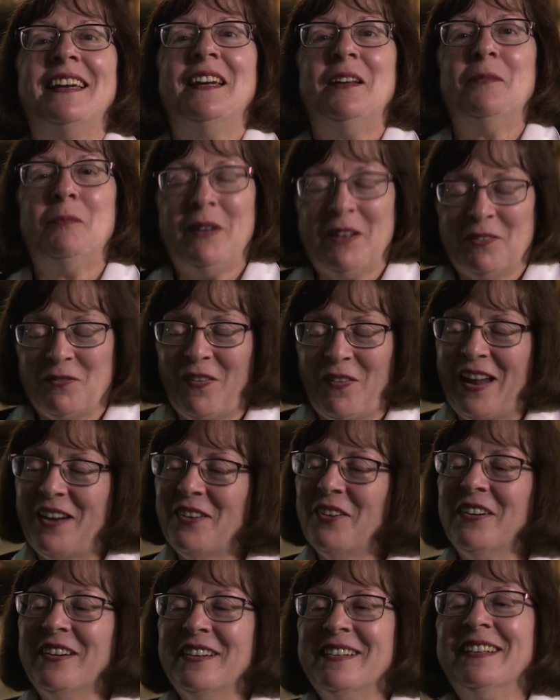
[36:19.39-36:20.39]
and be a
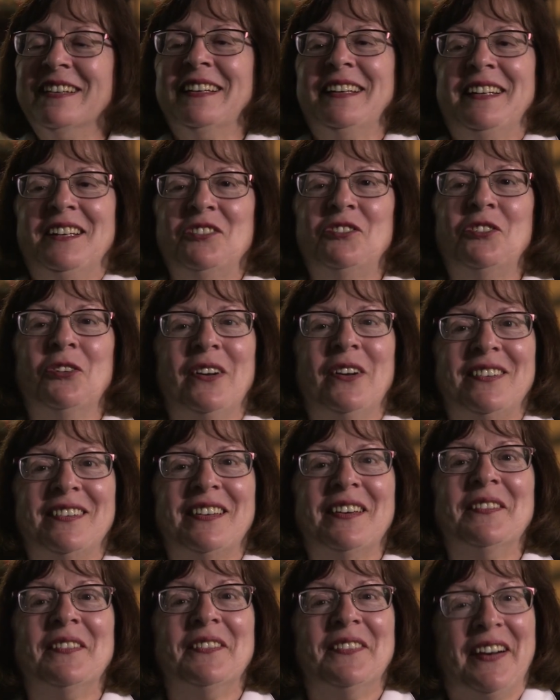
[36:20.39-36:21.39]
veteran and join
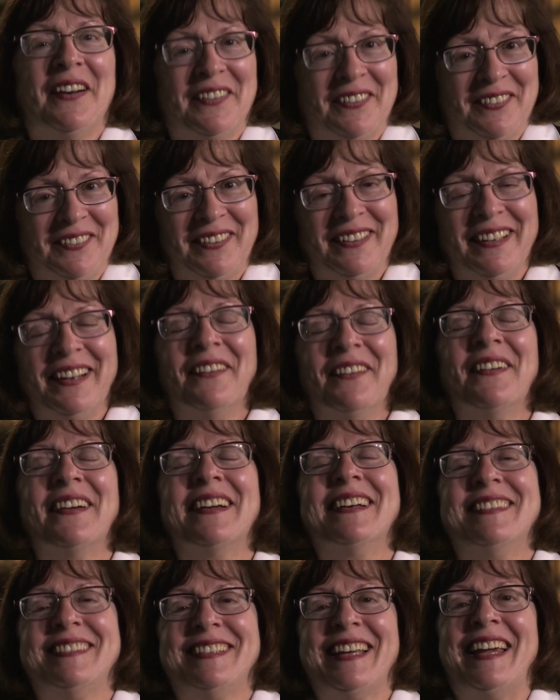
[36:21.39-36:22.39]
some of our
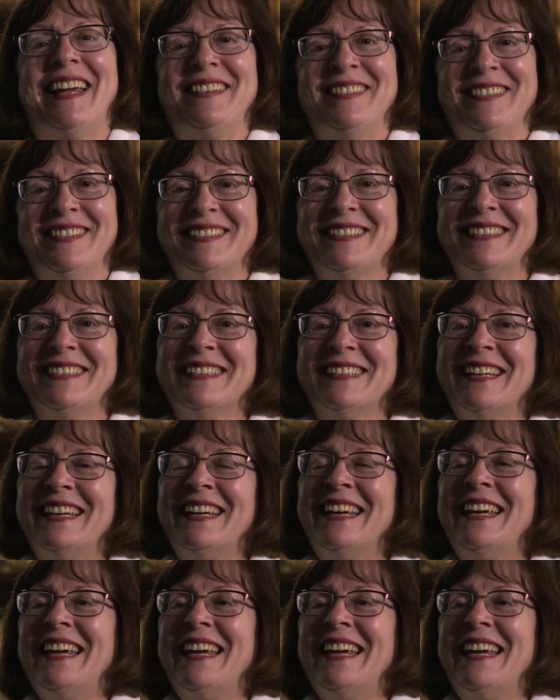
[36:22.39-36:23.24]
organizations.